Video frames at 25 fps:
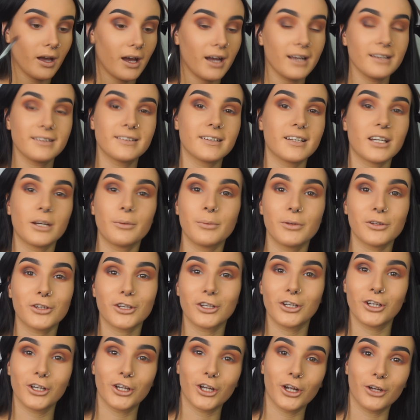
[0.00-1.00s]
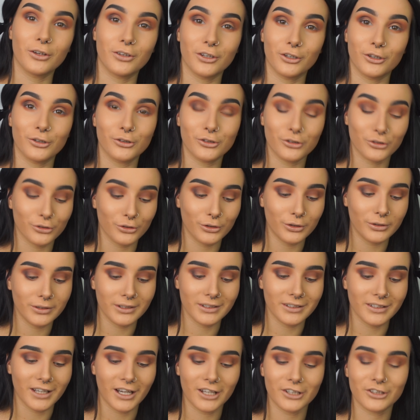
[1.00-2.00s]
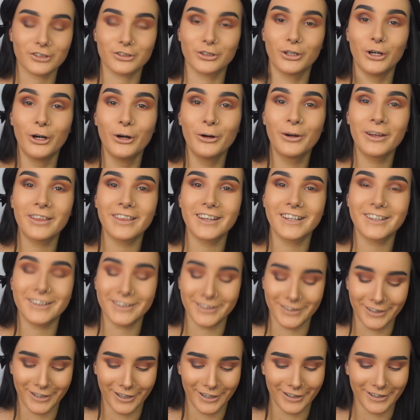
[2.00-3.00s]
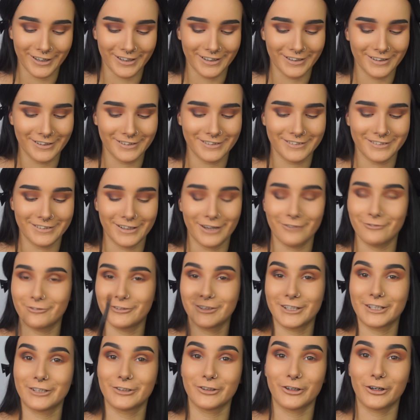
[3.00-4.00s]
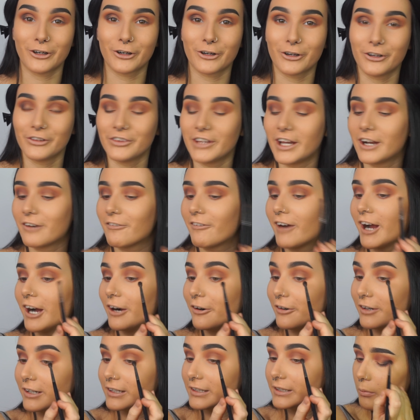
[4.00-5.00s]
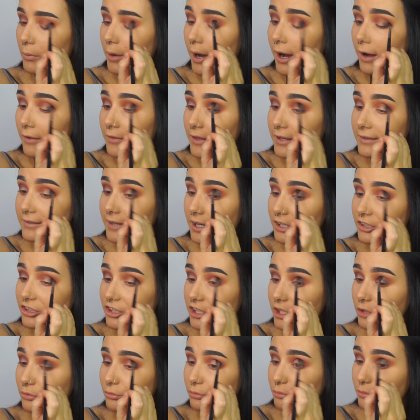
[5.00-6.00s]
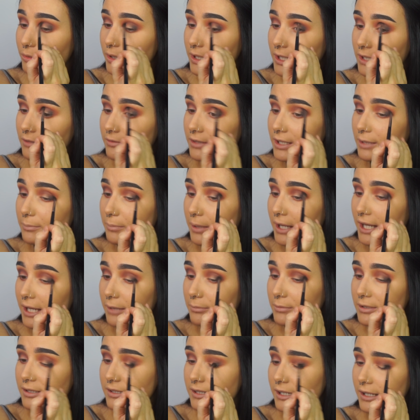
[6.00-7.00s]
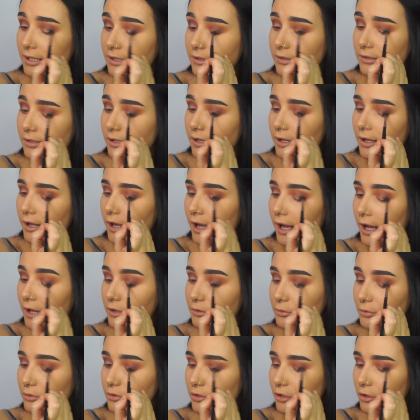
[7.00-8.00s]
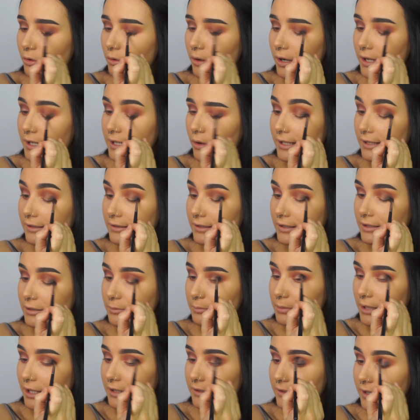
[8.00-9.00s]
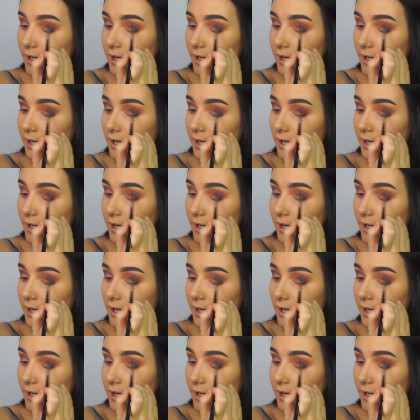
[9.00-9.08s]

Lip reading: I said I was going to go neutral and natural with this look, and it's definitely not gone that route. Wow, that's actually really, really pigmented, and also quite easy to blend